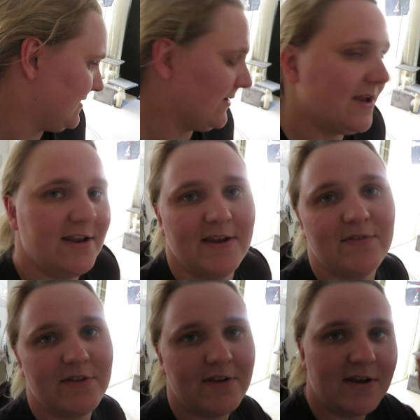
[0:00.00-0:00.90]
I'm going to
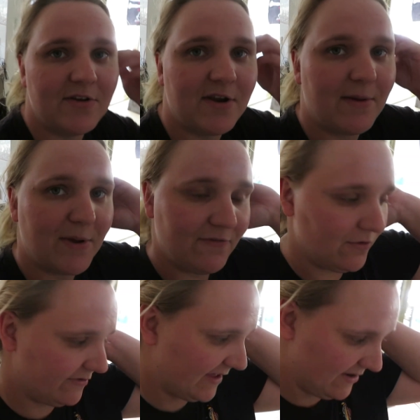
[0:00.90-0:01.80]
devo that I don't have my
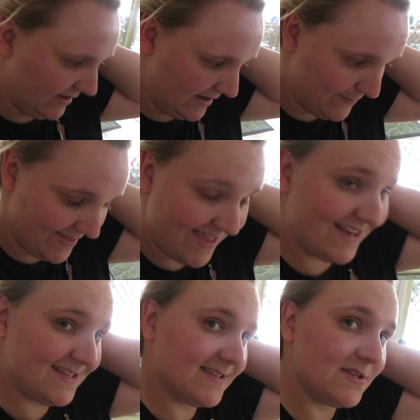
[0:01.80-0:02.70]
full saddle here, but
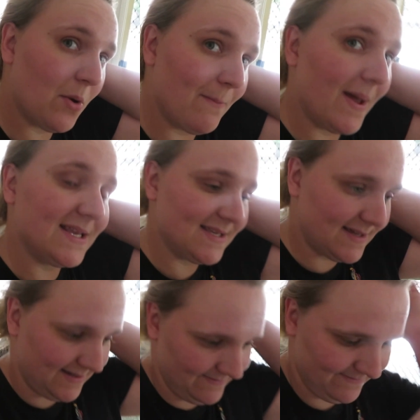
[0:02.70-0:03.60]
that does not
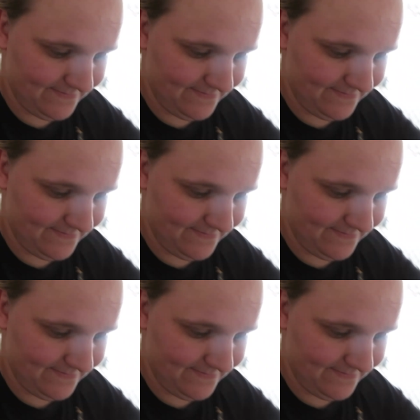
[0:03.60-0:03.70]
matter.